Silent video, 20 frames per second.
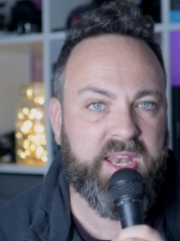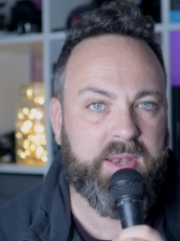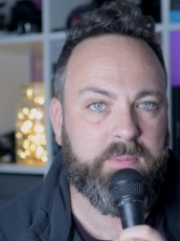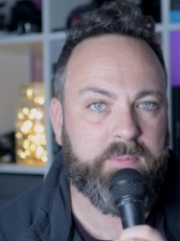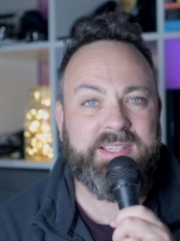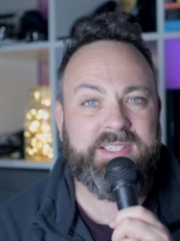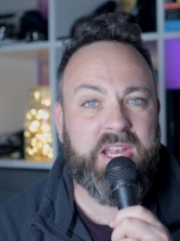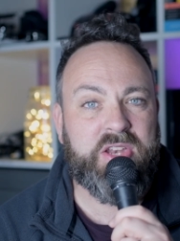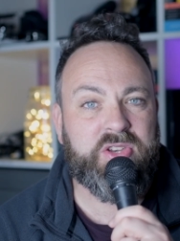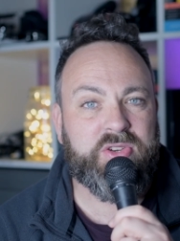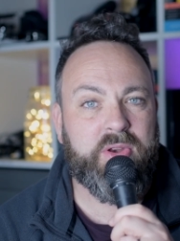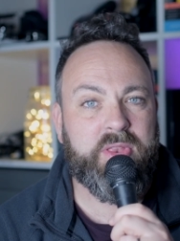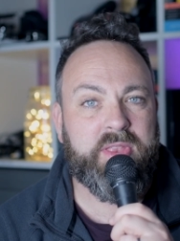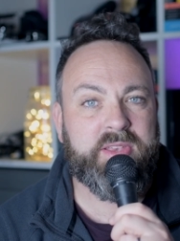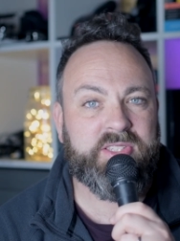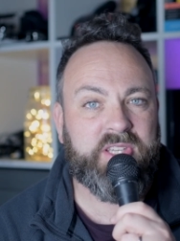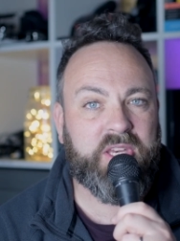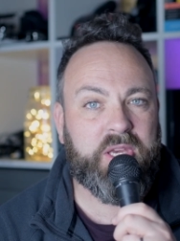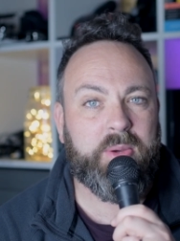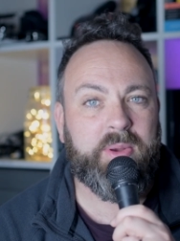Mann said during
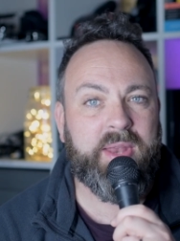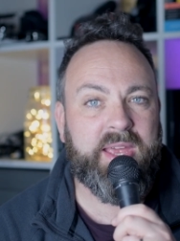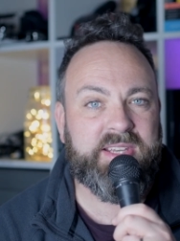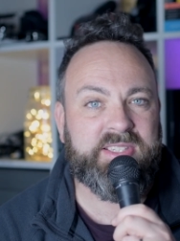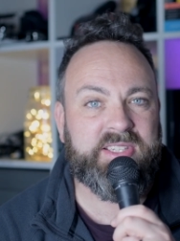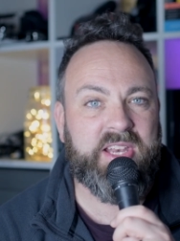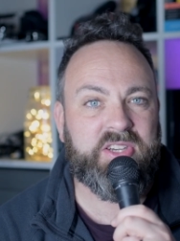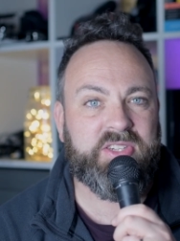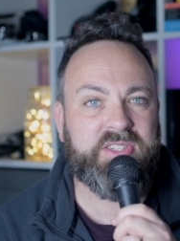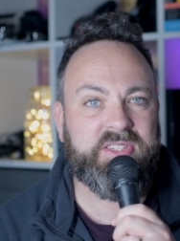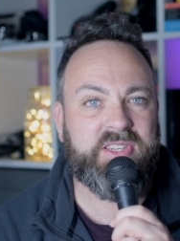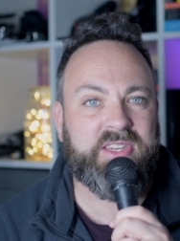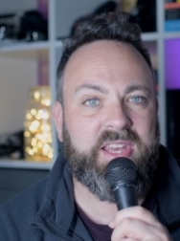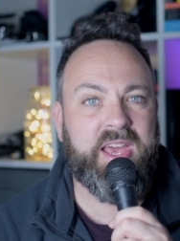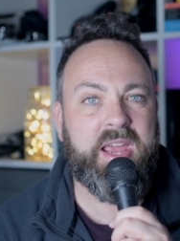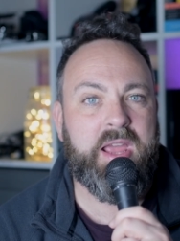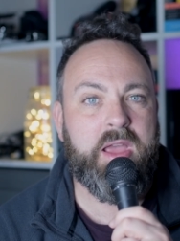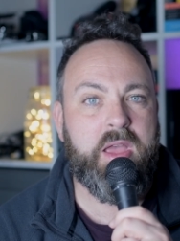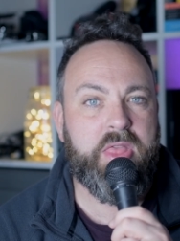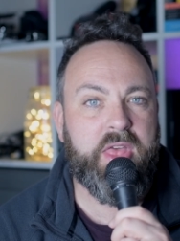this Q&A session
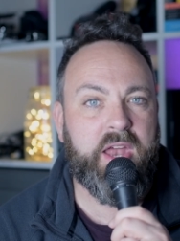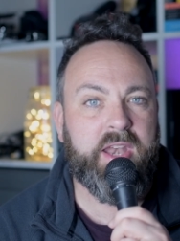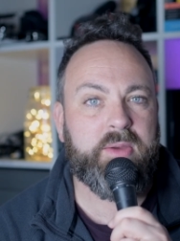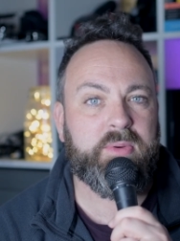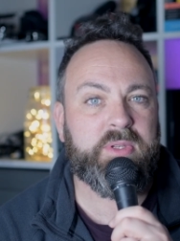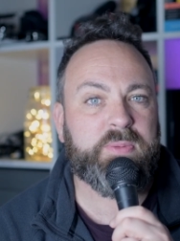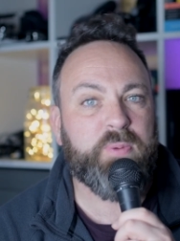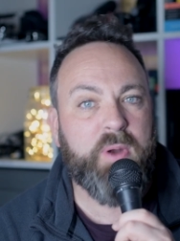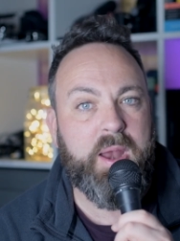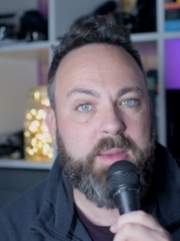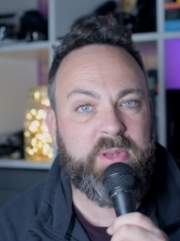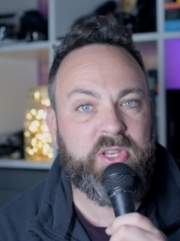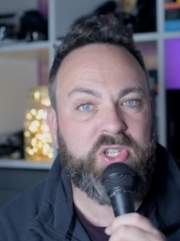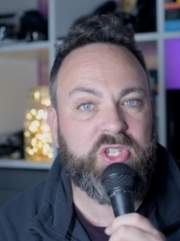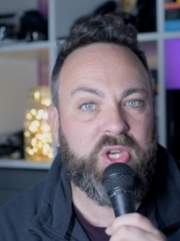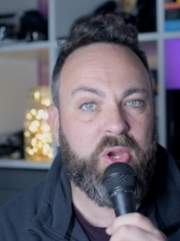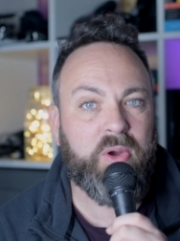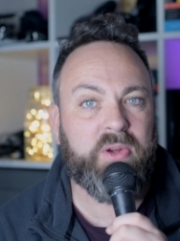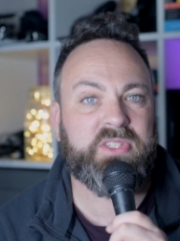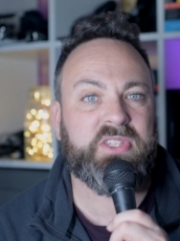today that it was
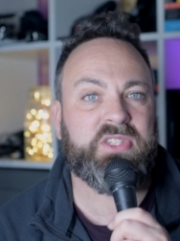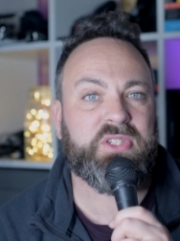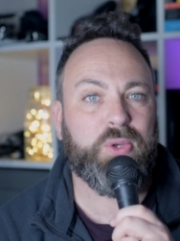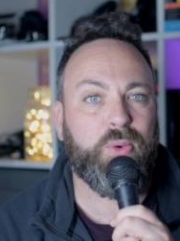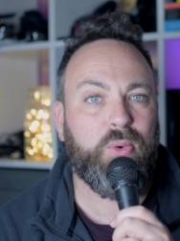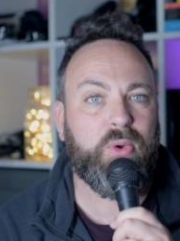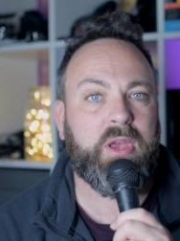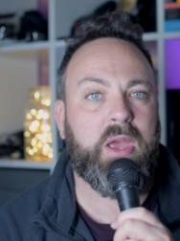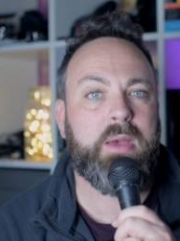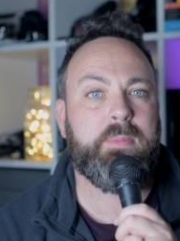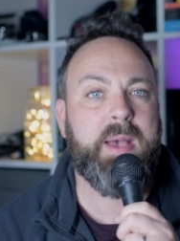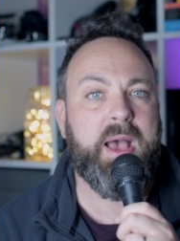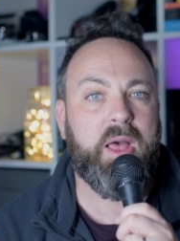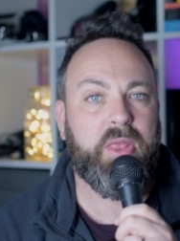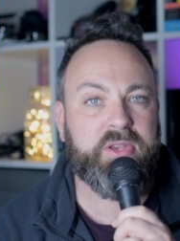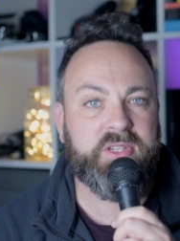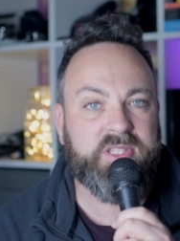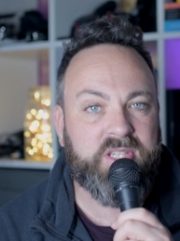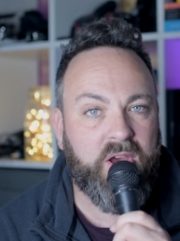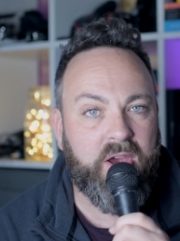premature to talk about
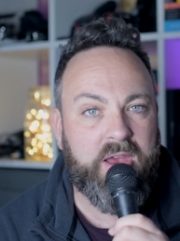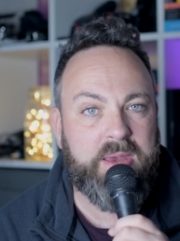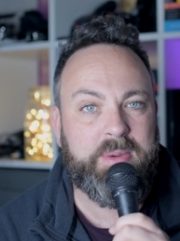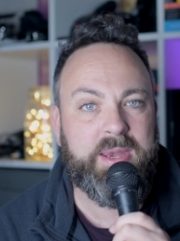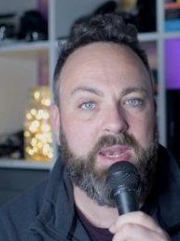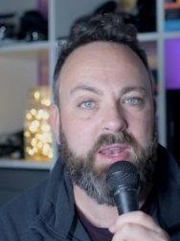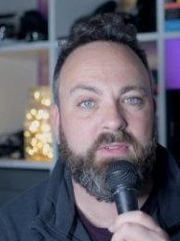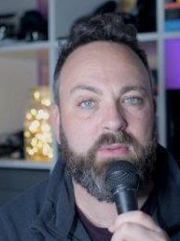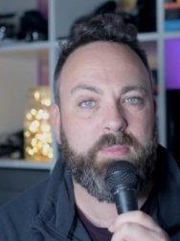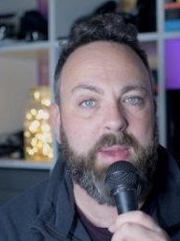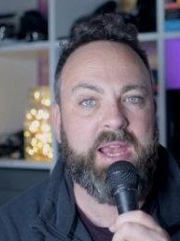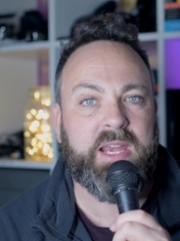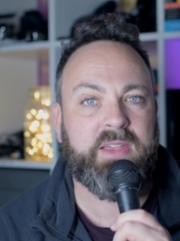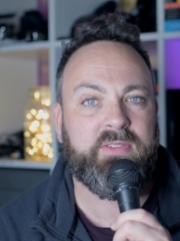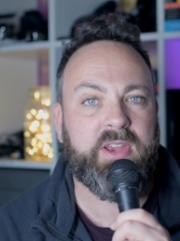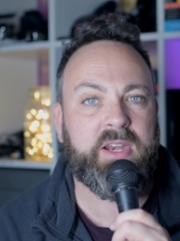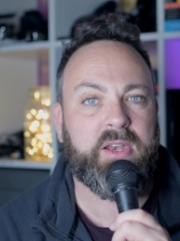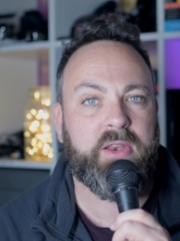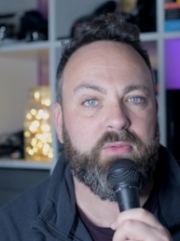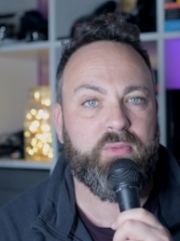the timing of a Bank of
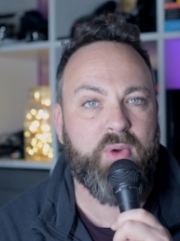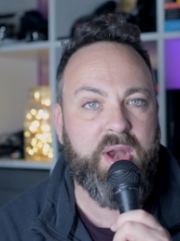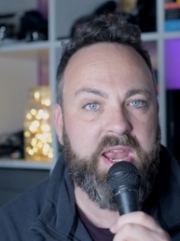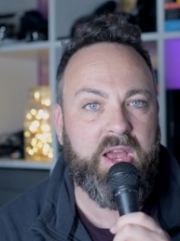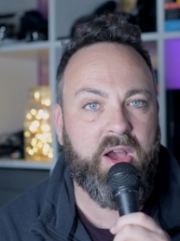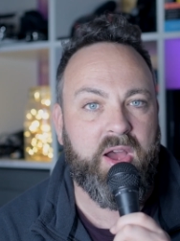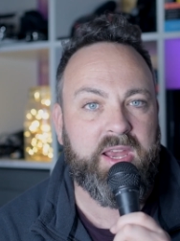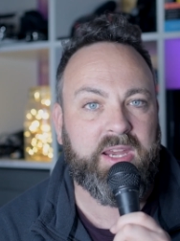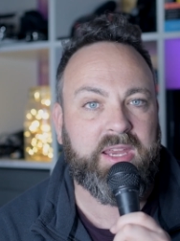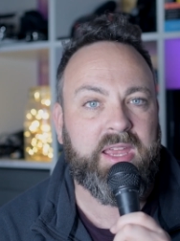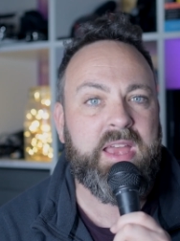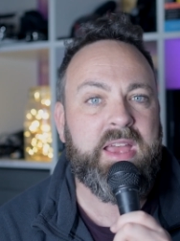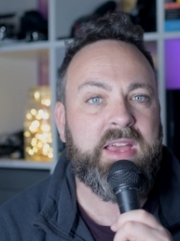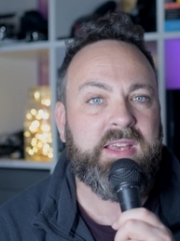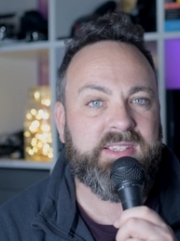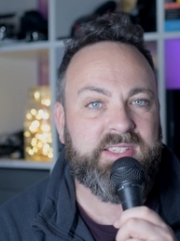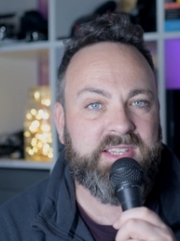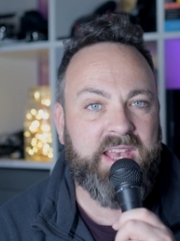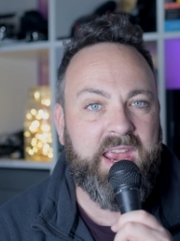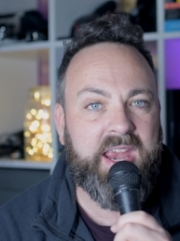England rate hike,
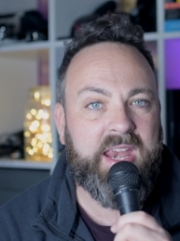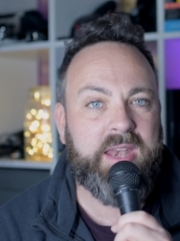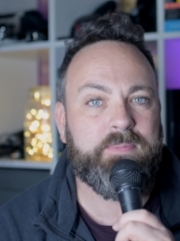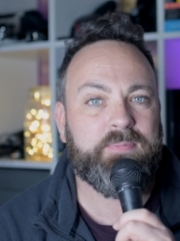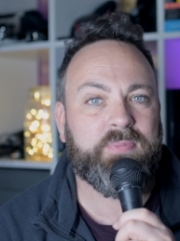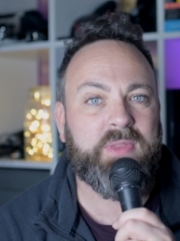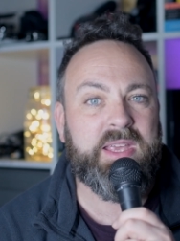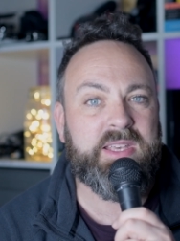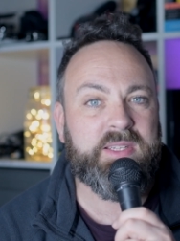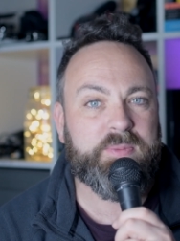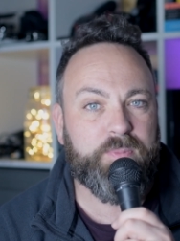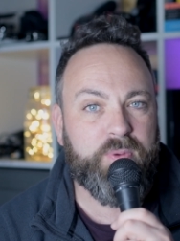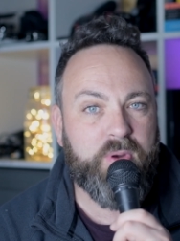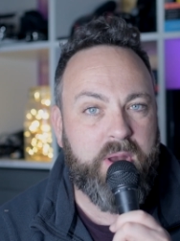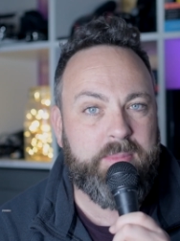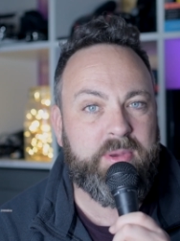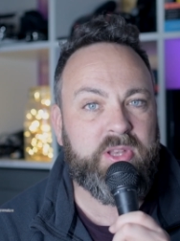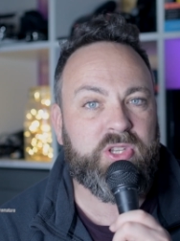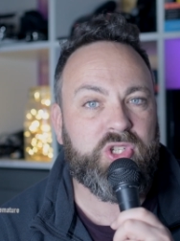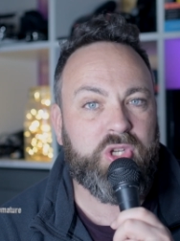saying it's
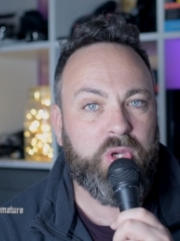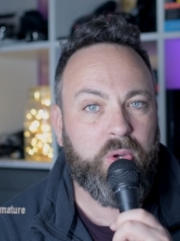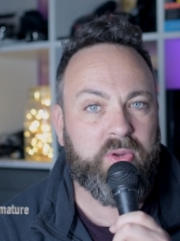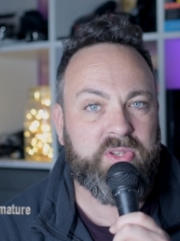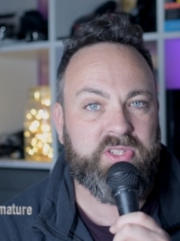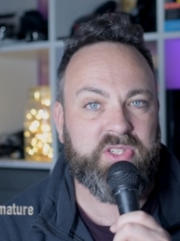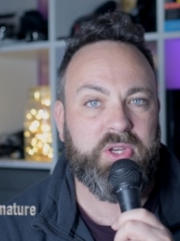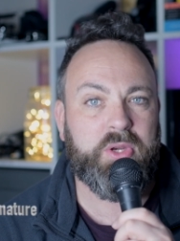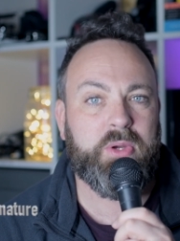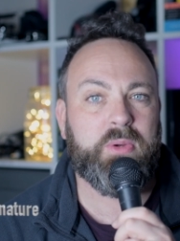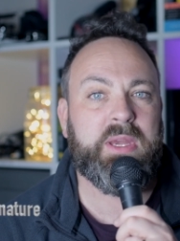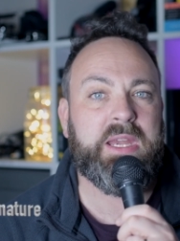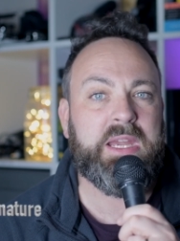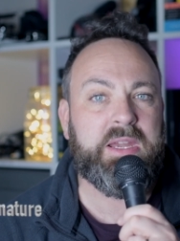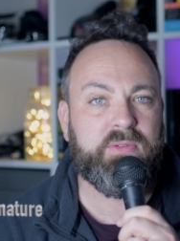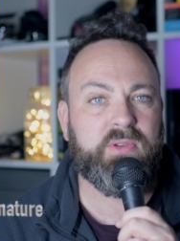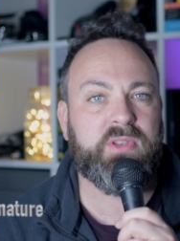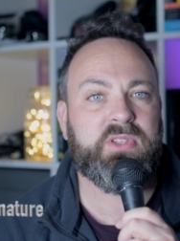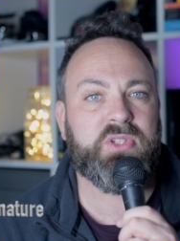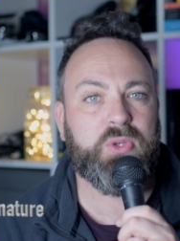premature to
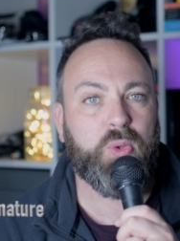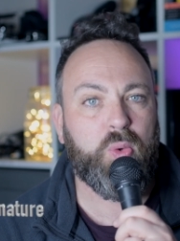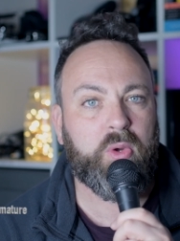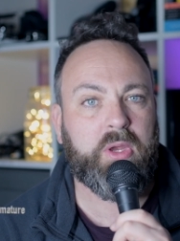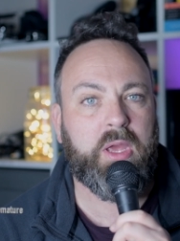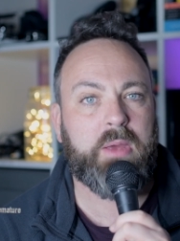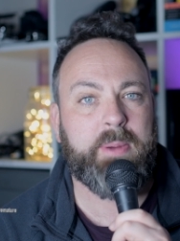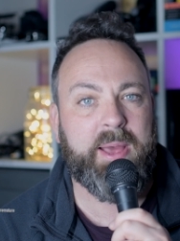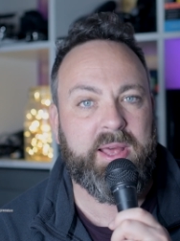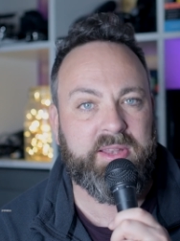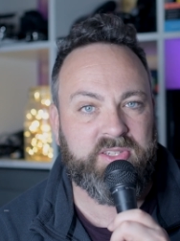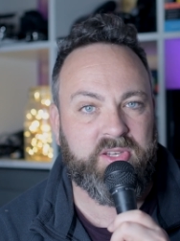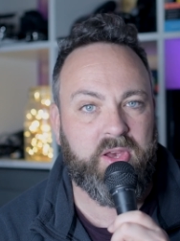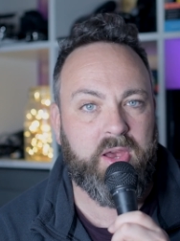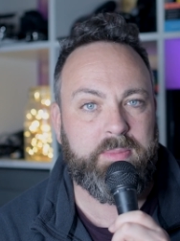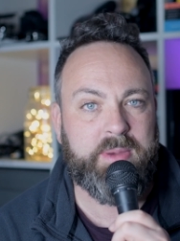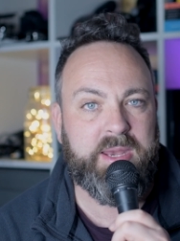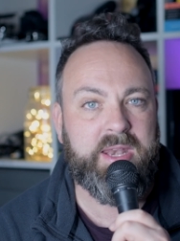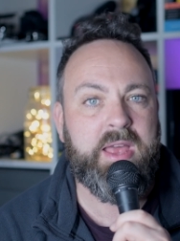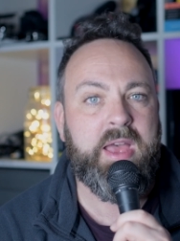even talk about
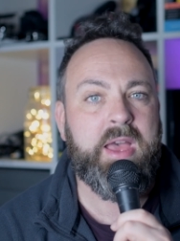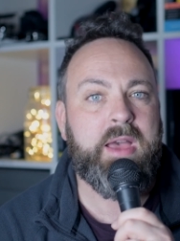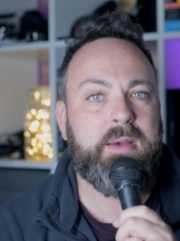timing,